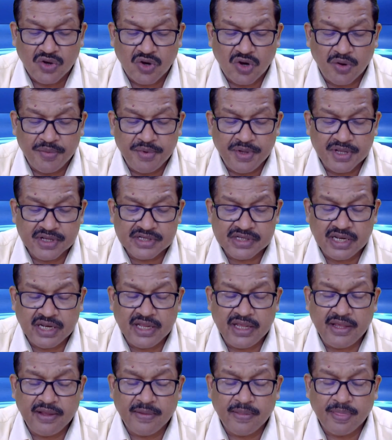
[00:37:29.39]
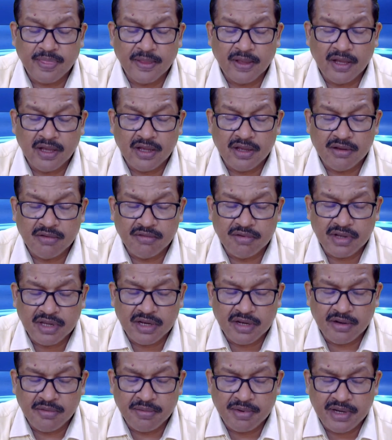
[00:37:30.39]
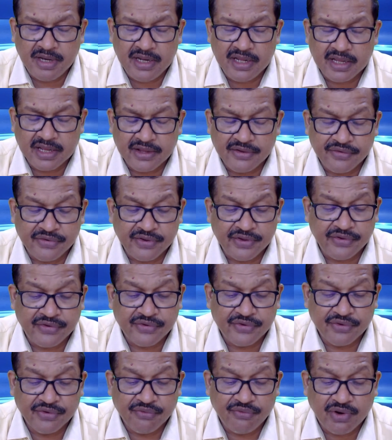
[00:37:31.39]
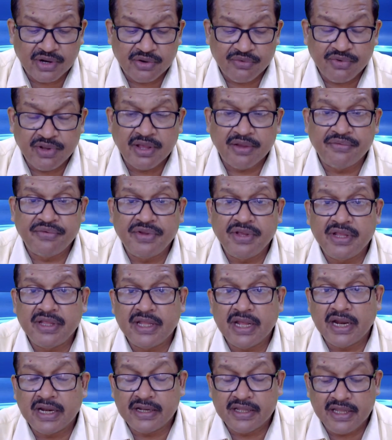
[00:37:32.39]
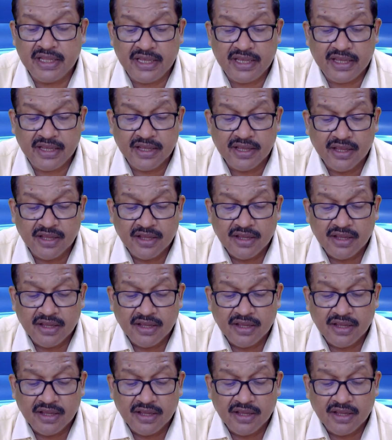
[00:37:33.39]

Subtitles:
obviously, in many cases, what we have seen that the